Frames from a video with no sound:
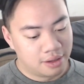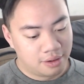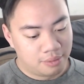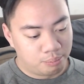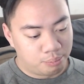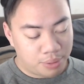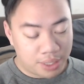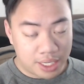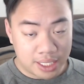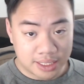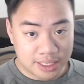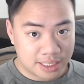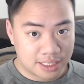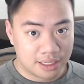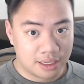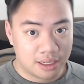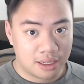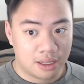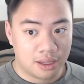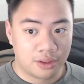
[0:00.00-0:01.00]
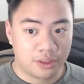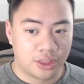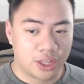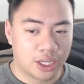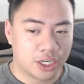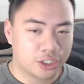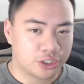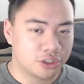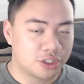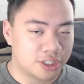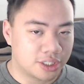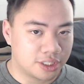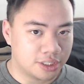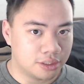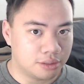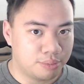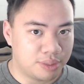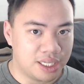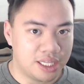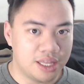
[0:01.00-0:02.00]
but there should still
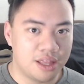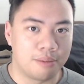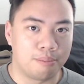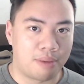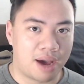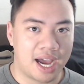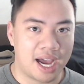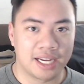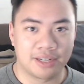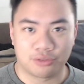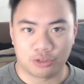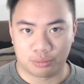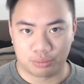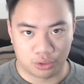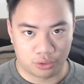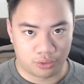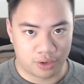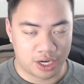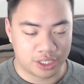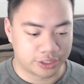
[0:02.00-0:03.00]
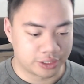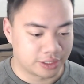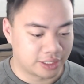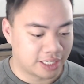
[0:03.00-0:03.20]
be the mind for progression.